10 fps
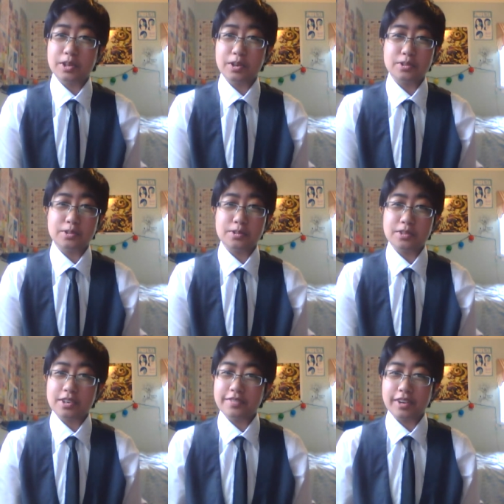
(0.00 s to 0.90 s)
go to
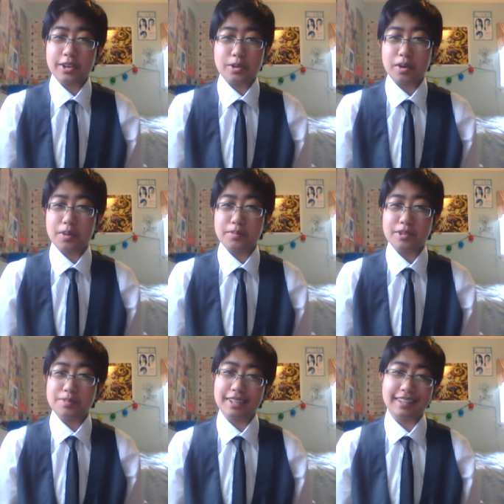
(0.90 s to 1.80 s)
Nerdfighter Prom
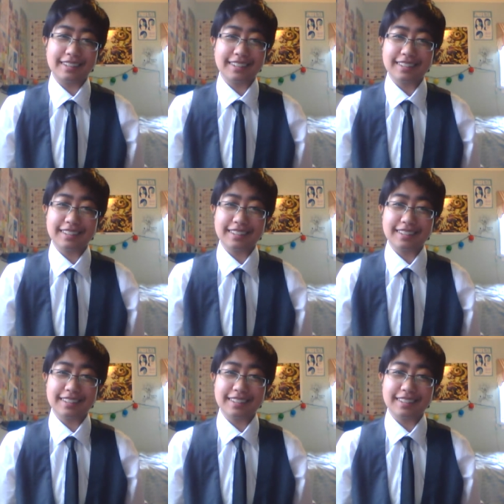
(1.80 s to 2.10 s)
with me?